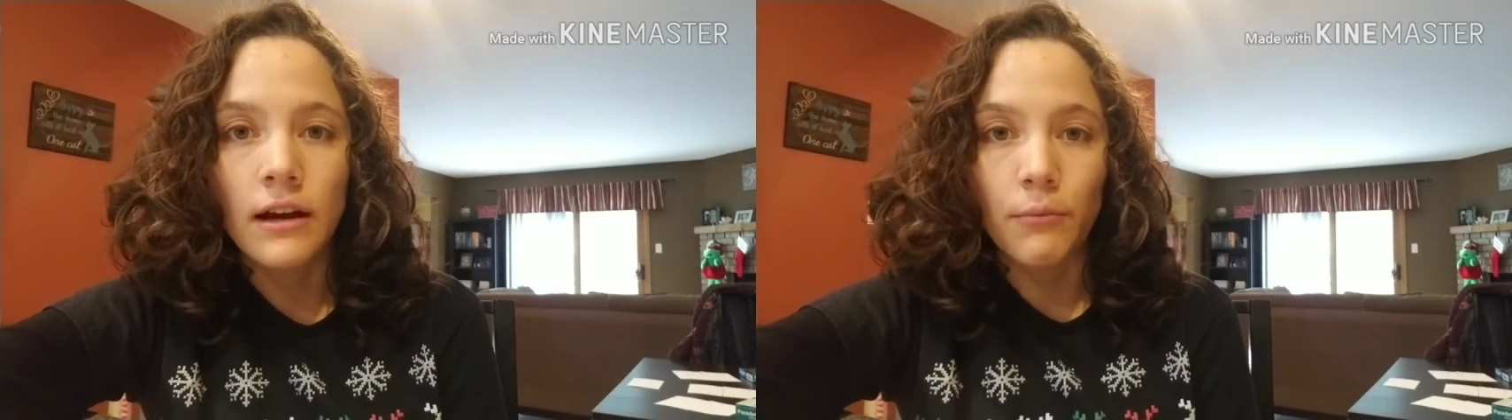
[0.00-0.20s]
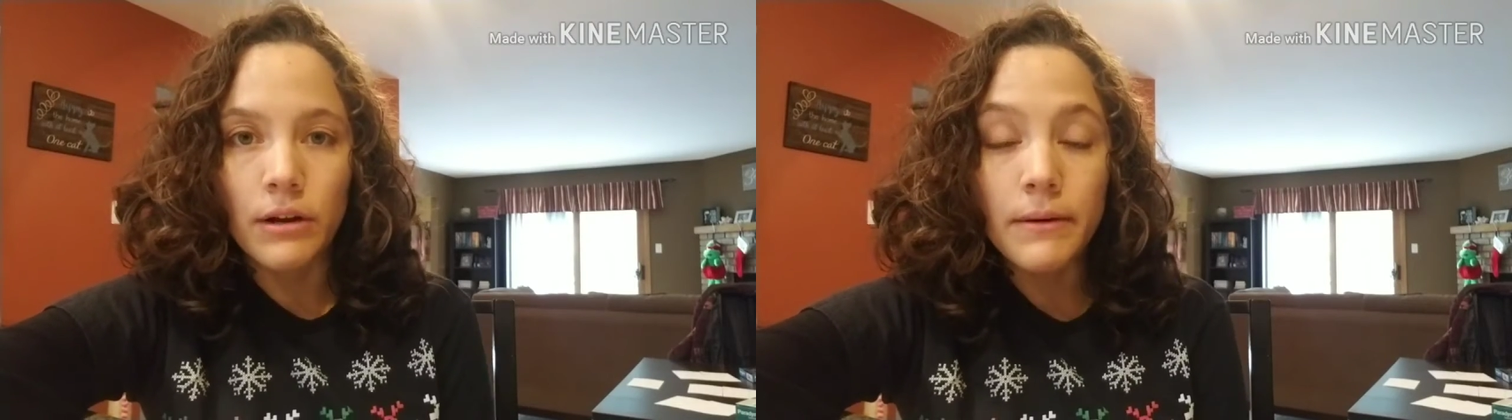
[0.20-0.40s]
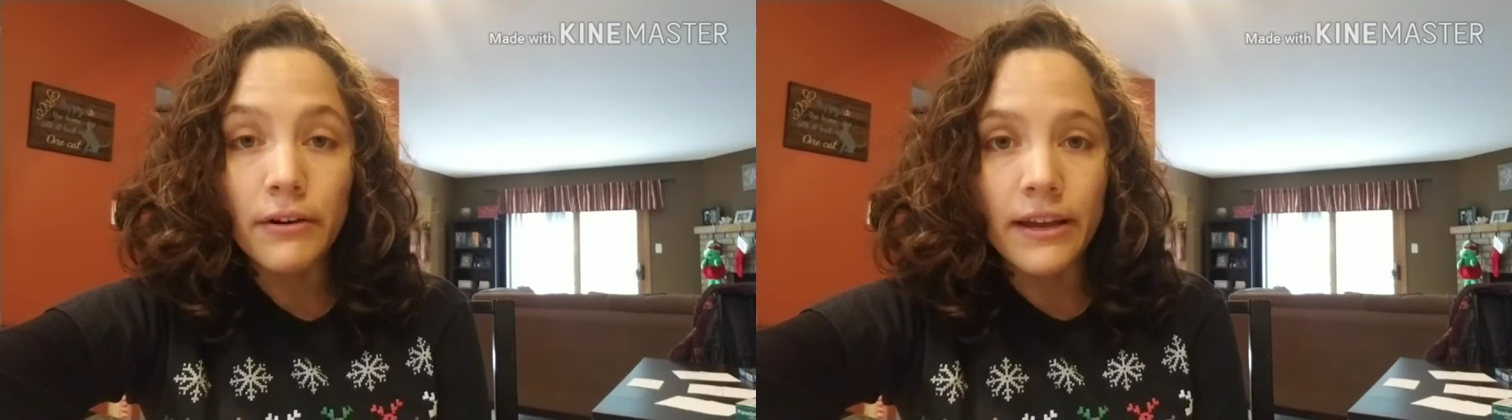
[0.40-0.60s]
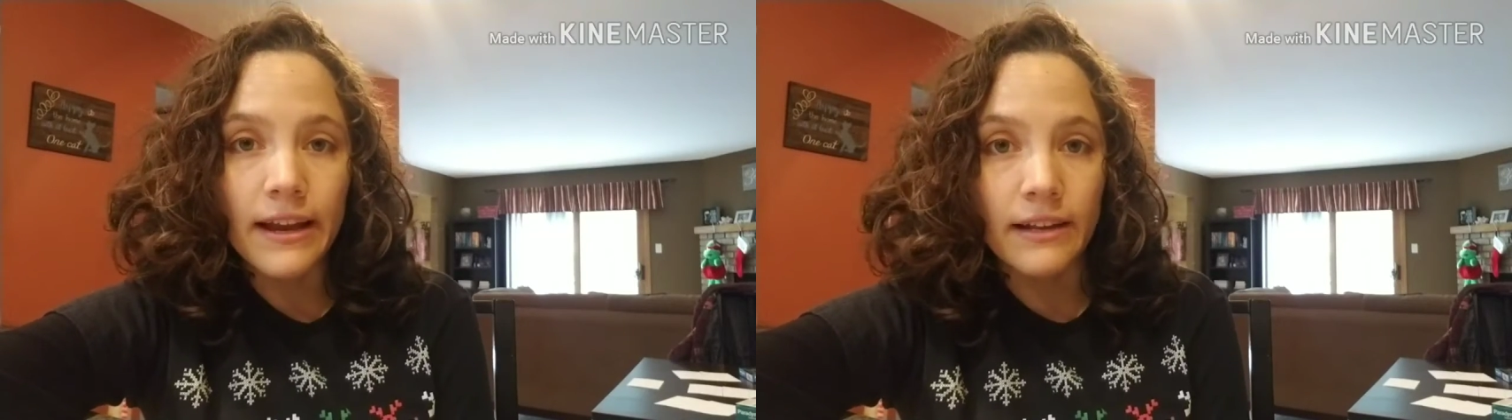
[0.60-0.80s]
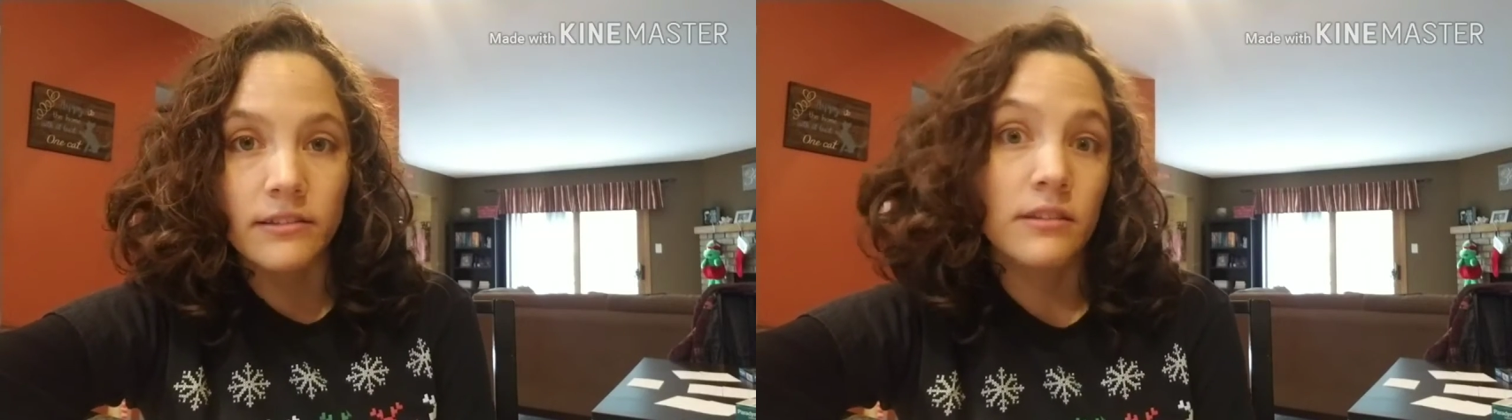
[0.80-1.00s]
And what about
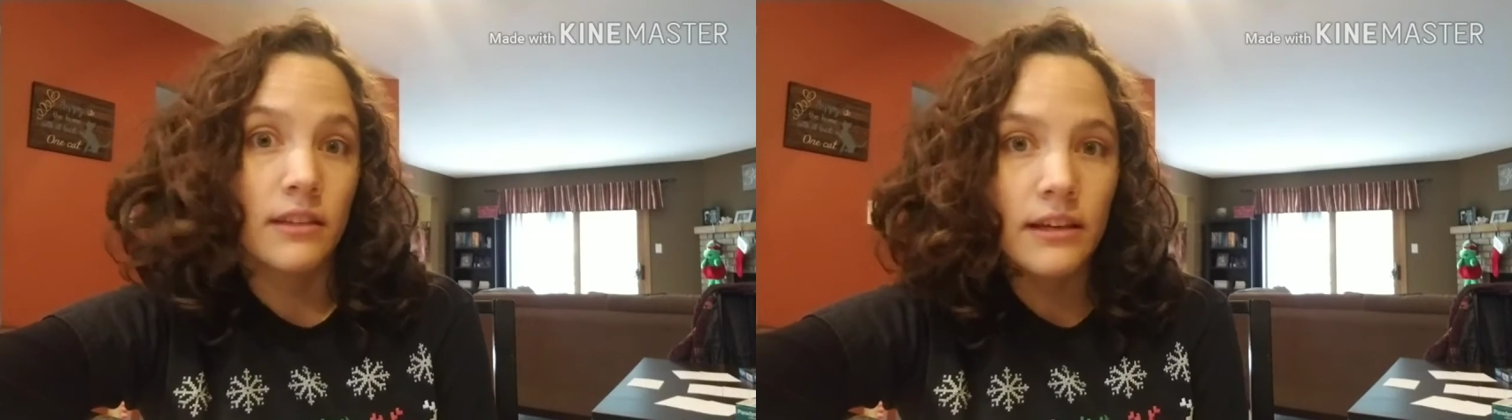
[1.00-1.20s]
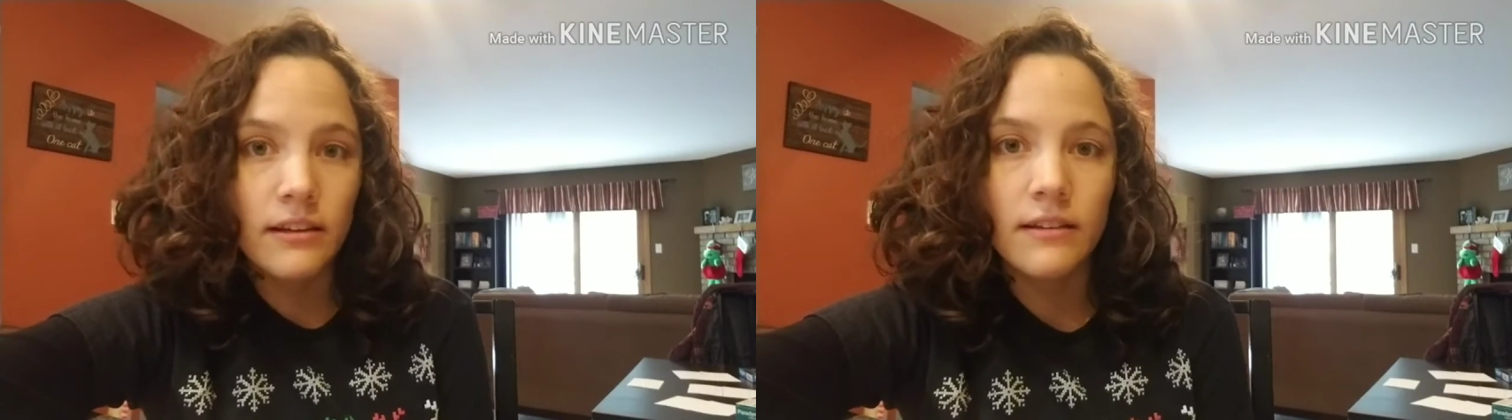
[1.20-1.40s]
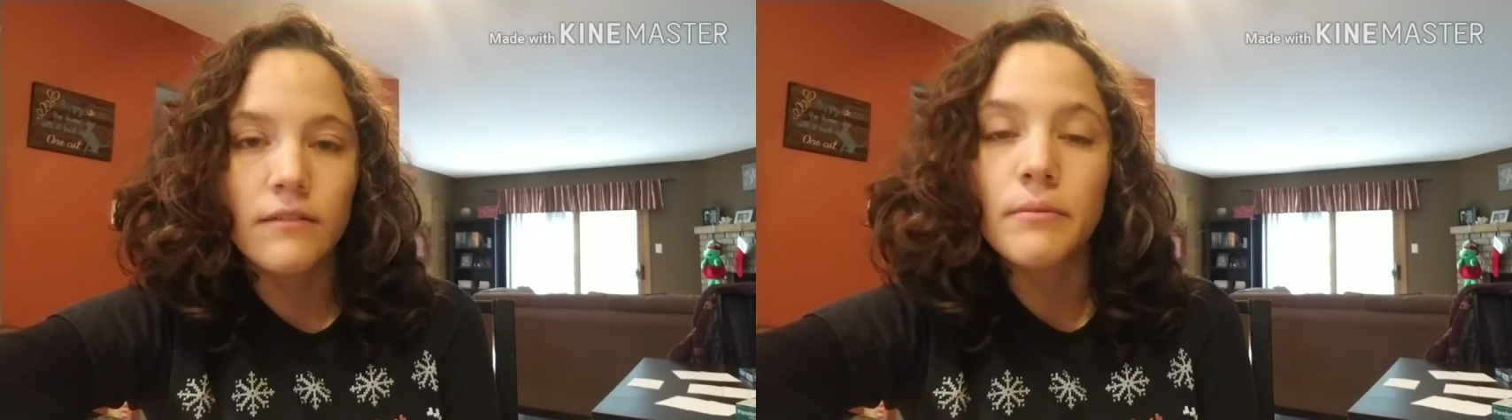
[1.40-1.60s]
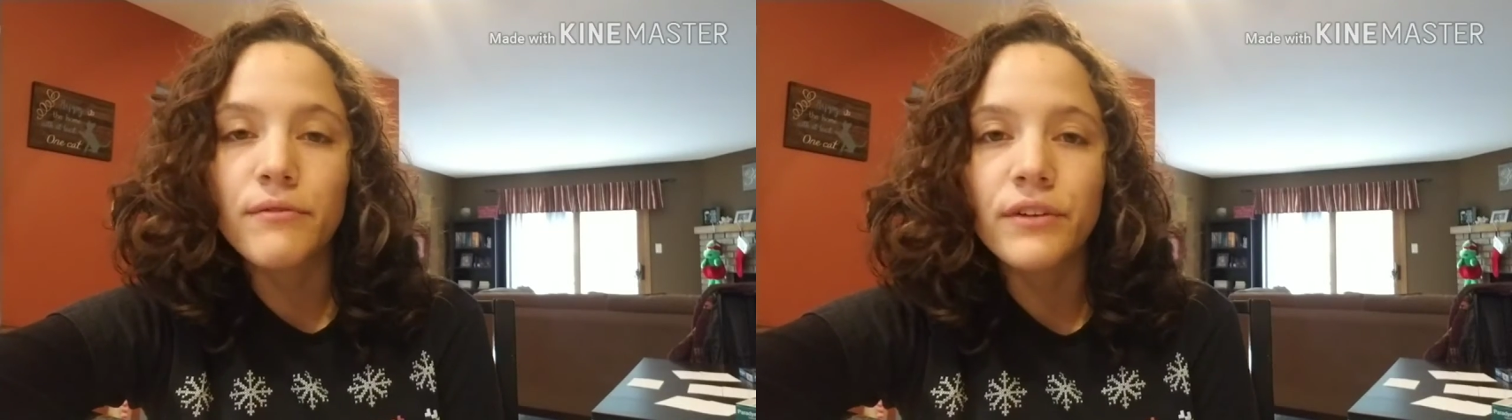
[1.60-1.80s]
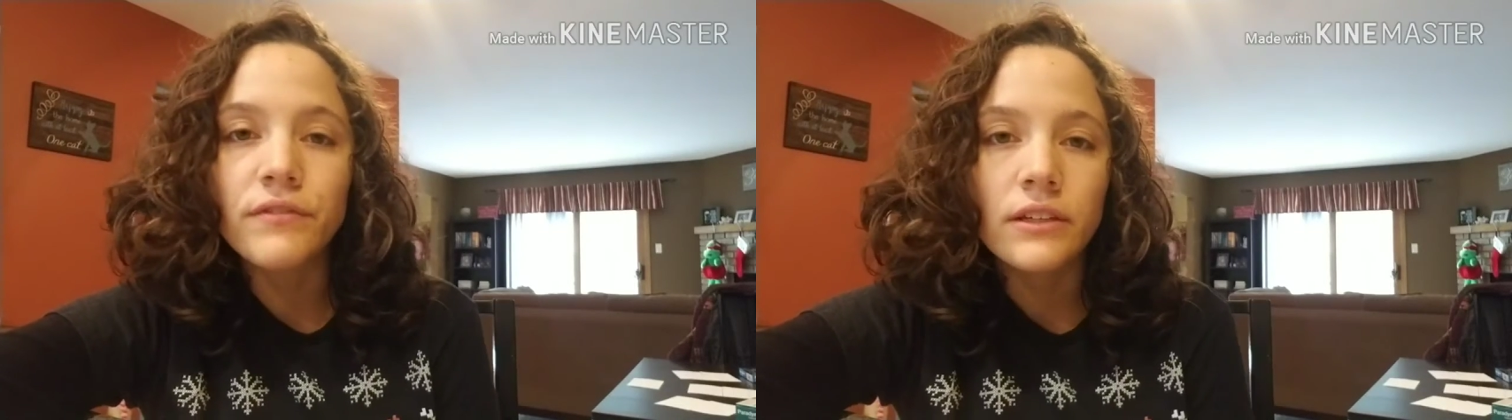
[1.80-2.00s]
cats? They can live to
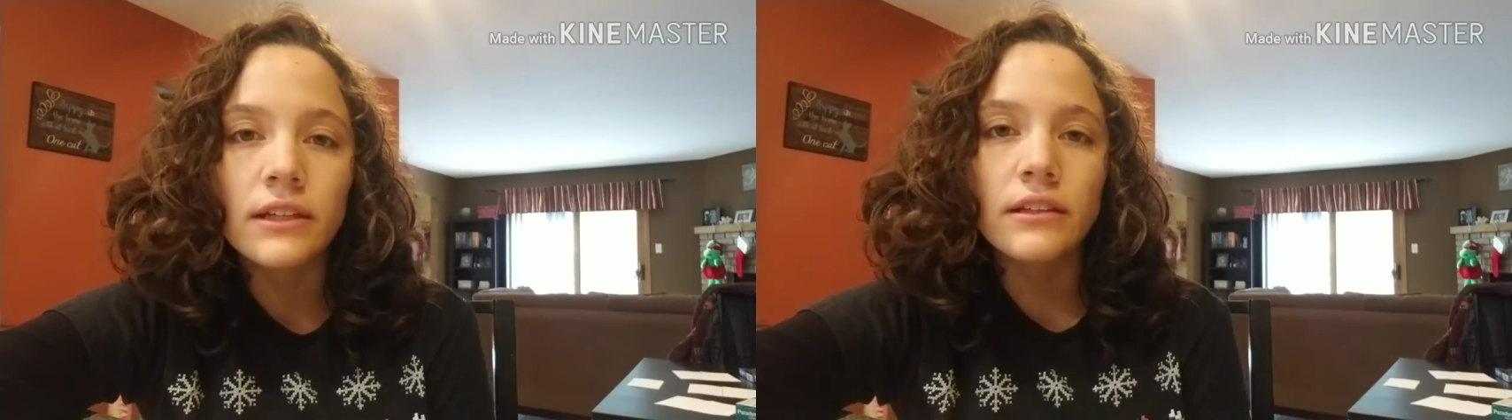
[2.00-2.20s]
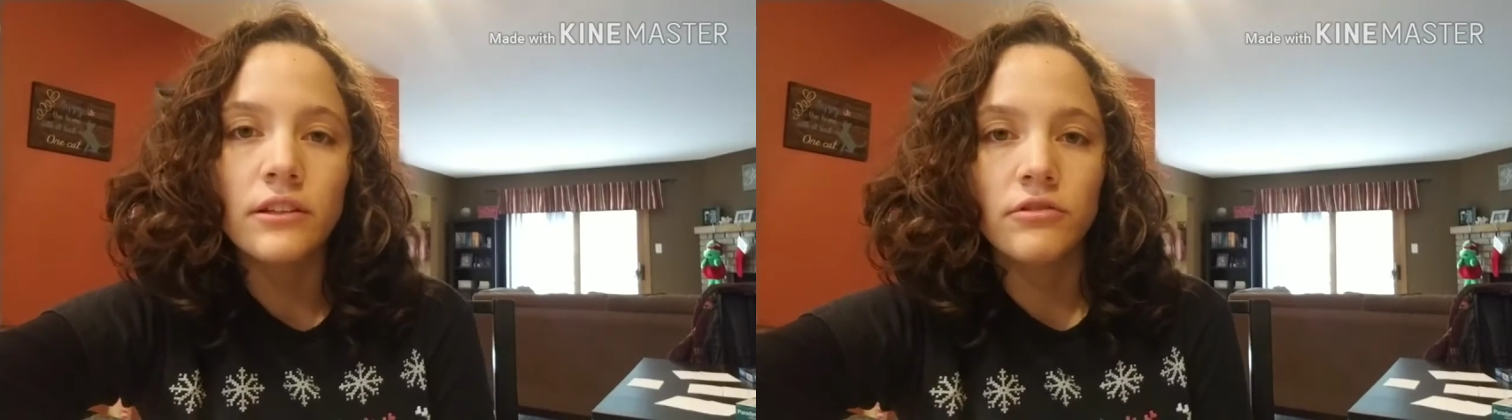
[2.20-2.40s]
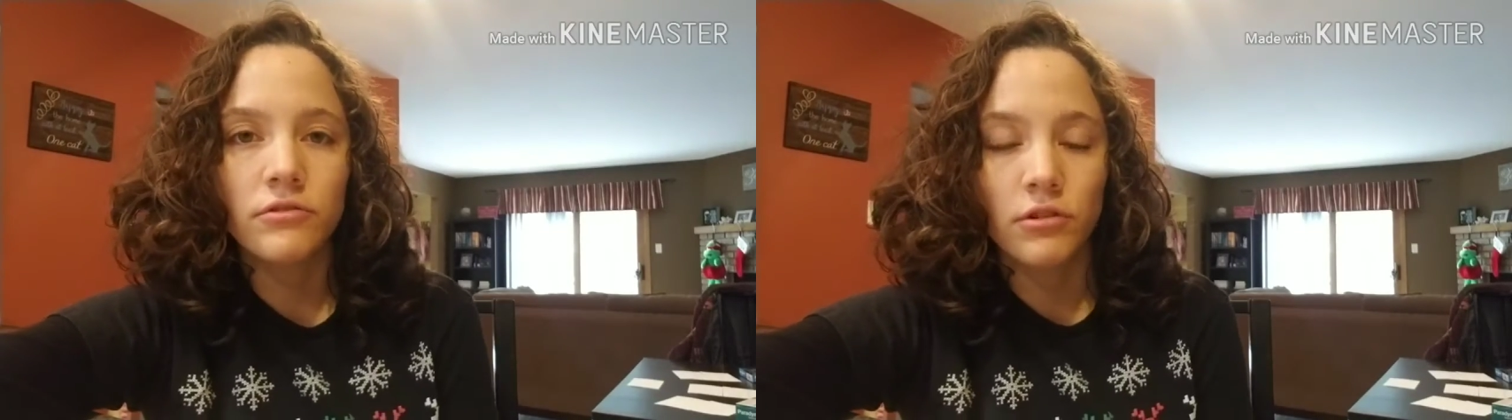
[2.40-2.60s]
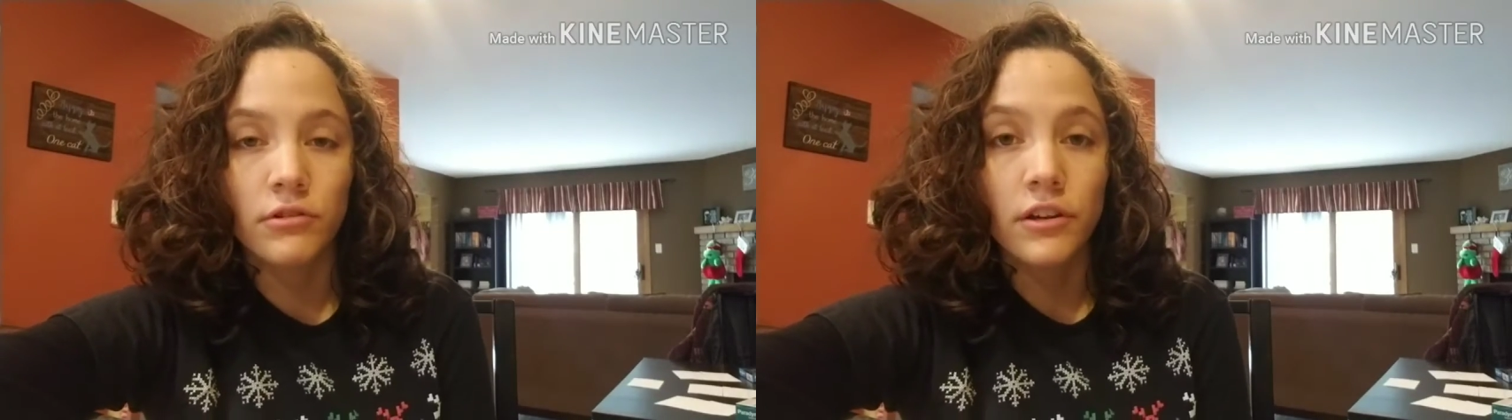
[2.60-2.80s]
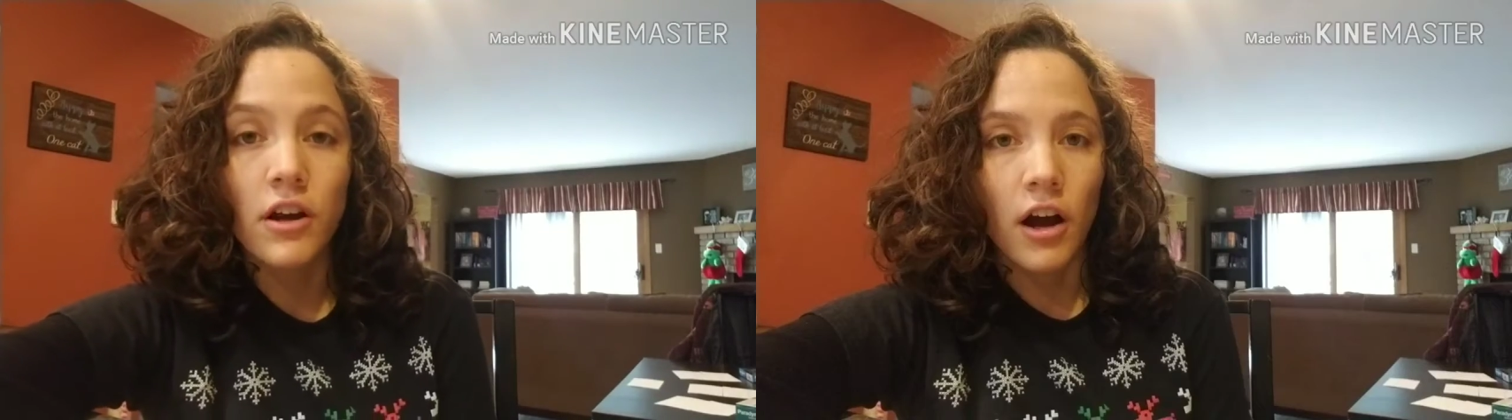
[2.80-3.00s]
be 15 years old.